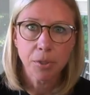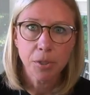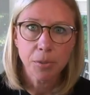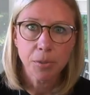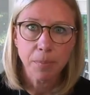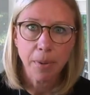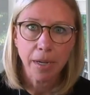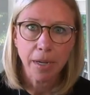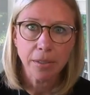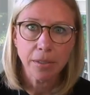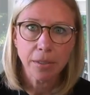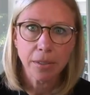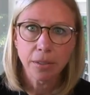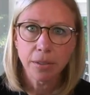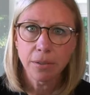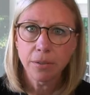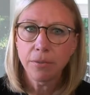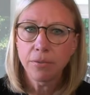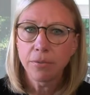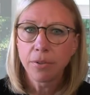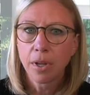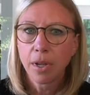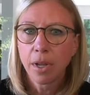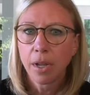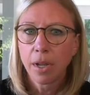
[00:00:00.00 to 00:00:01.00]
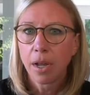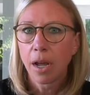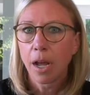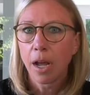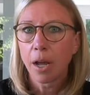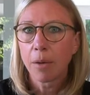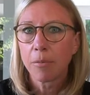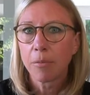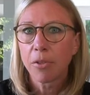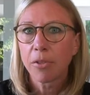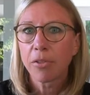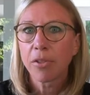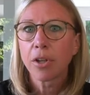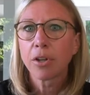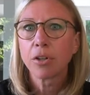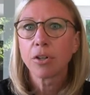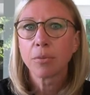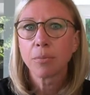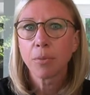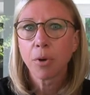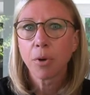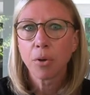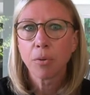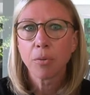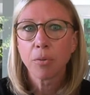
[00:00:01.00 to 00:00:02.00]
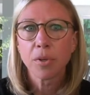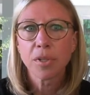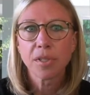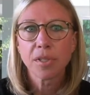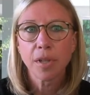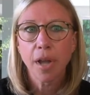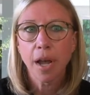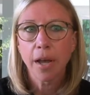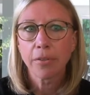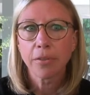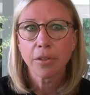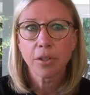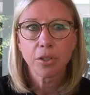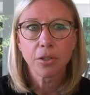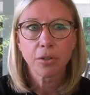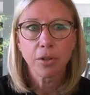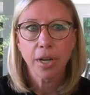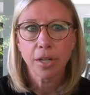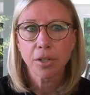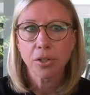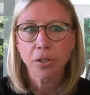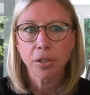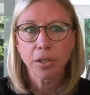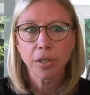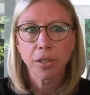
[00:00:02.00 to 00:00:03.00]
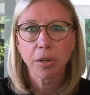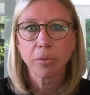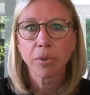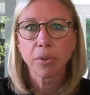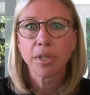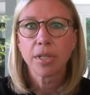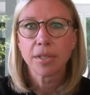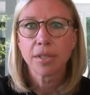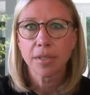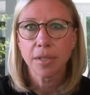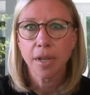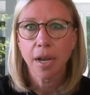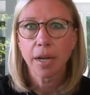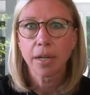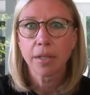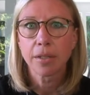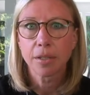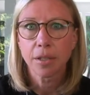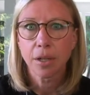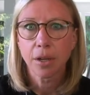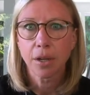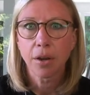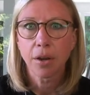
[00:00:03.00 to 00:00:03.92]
perspective, Thunderbolt was not the direction that we decided to